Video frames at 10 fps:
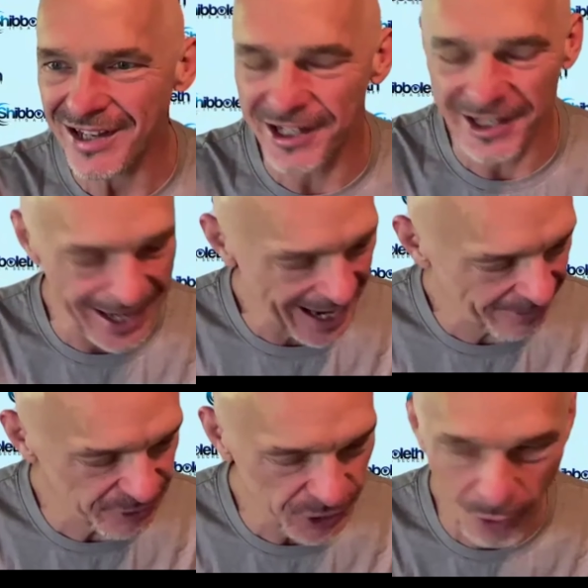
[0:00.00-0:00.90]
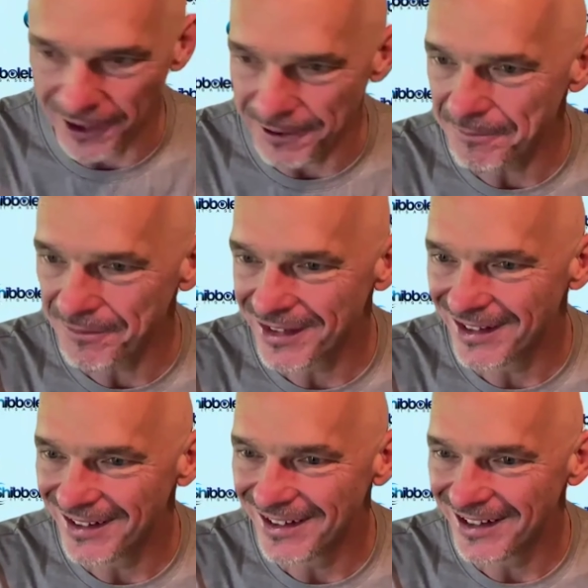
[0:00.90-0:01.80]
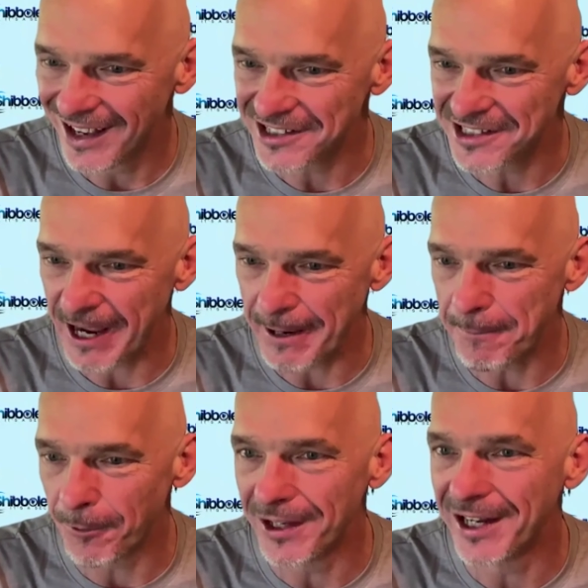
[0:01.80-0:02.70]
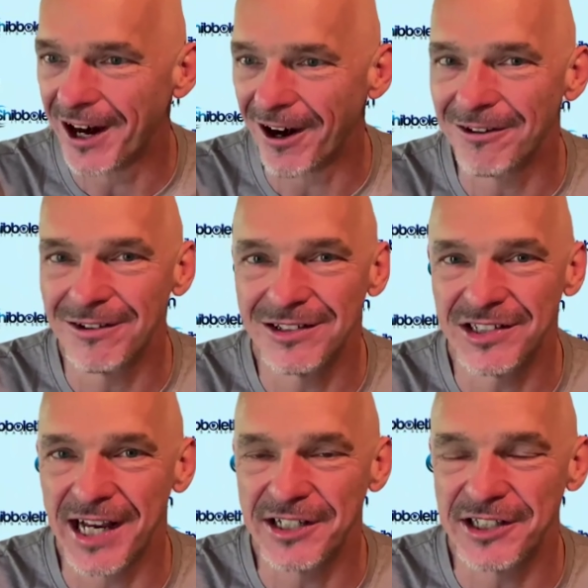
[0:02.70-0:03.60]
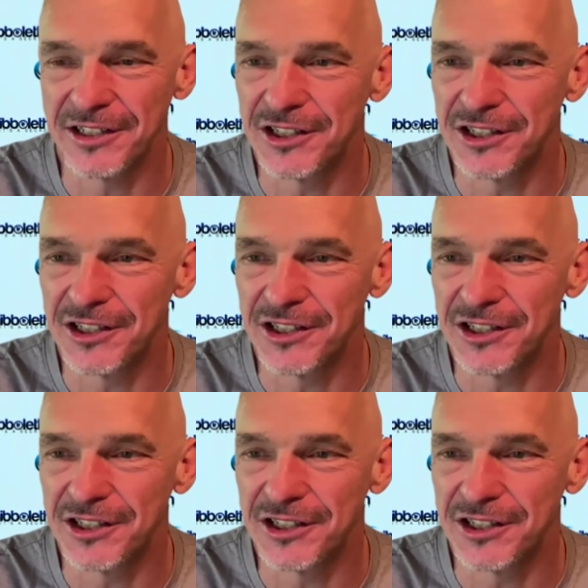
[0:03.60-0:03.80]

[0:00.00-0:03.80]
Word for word: Good to have Joy, a staple in our session.